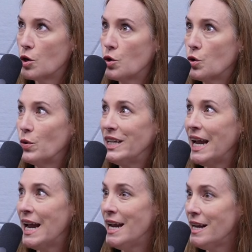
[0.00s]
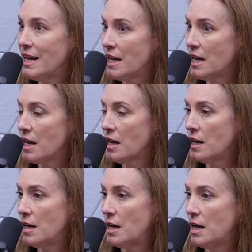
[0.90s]
creating
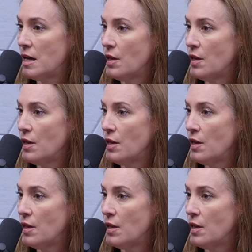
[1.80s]
uh,